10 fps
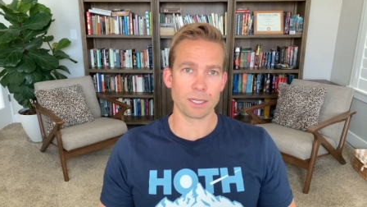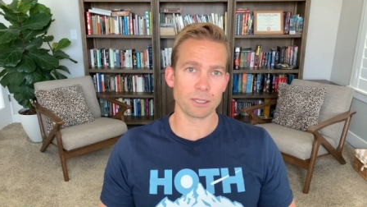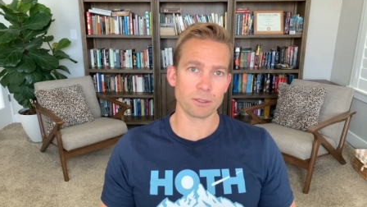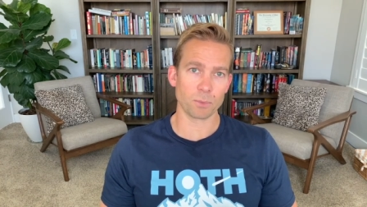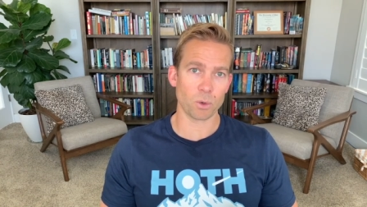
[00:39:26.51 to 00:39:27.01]

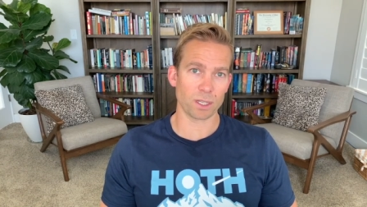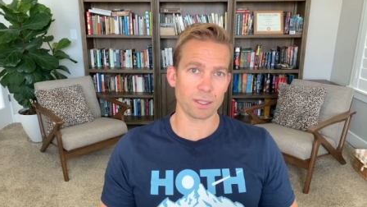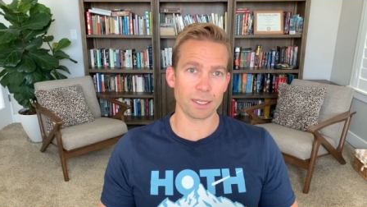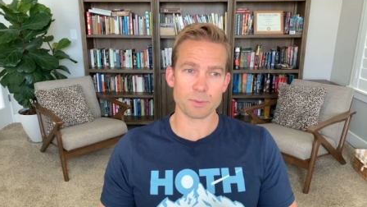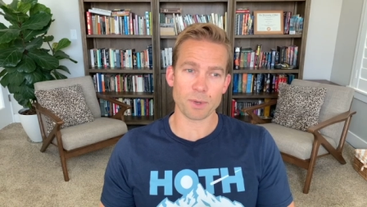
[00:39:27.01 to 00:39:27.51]
kill them
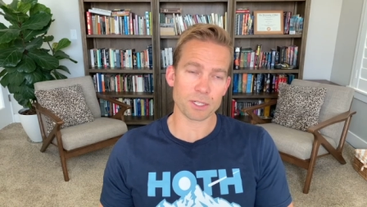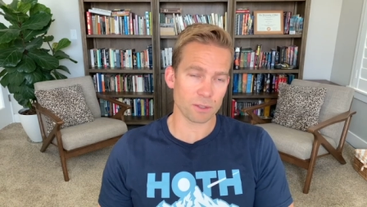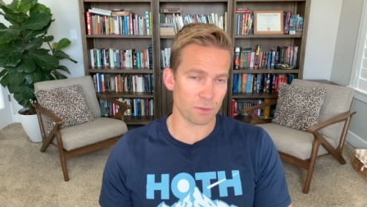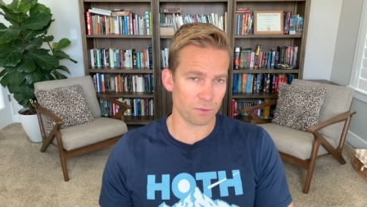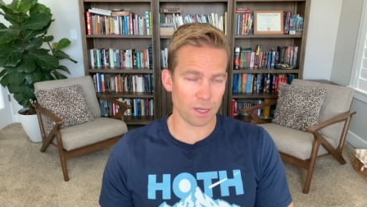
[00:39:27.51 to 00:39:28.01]
quickly,
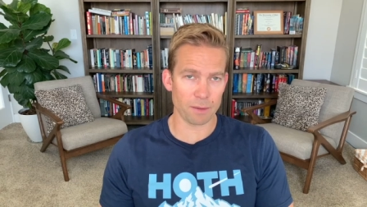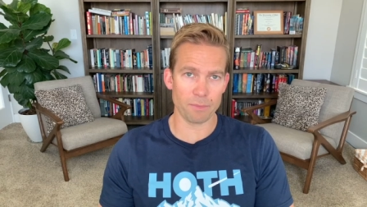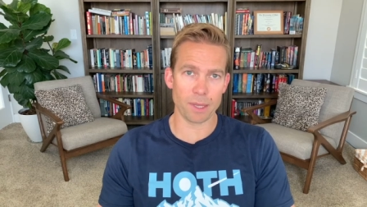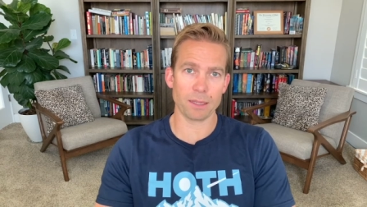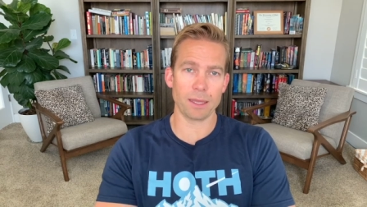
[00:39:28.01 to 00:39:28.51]
especially if you've got
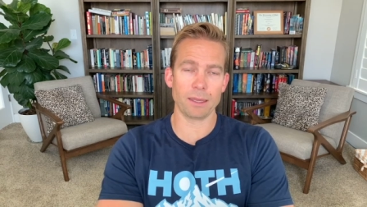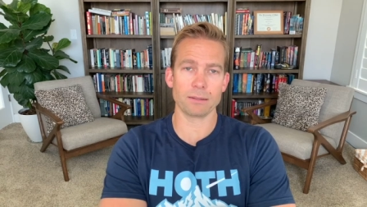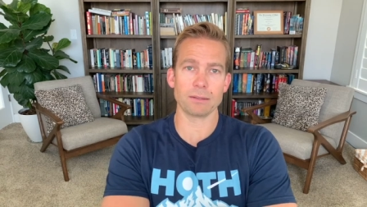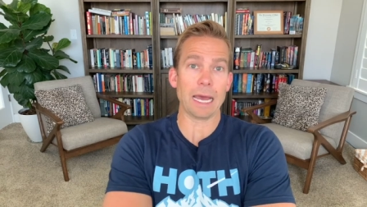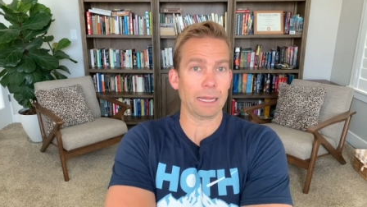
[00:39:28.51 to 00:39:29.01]
melee
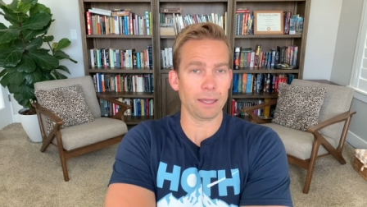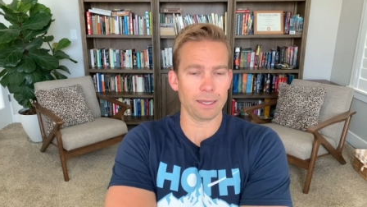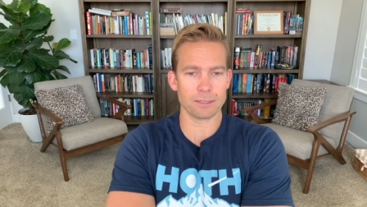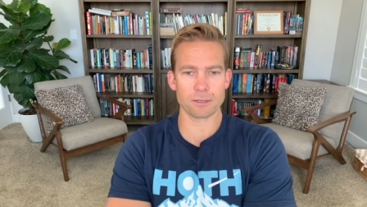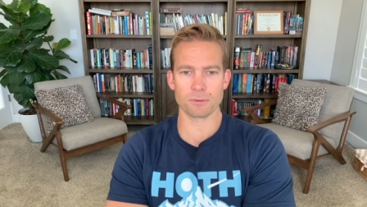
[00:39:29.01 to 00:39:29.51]

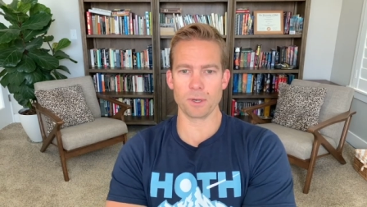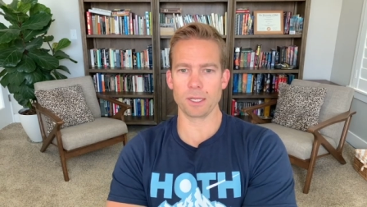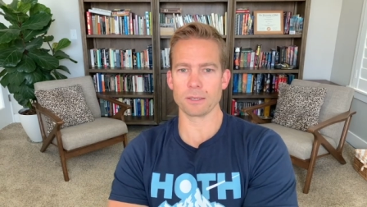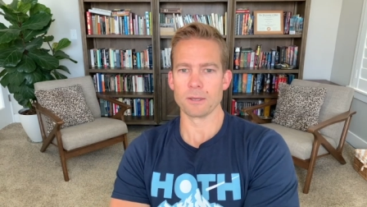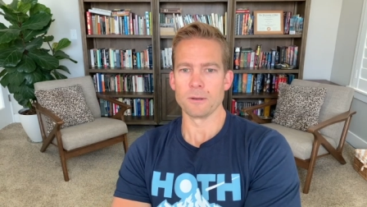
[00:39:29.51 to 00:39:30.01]
allies, right?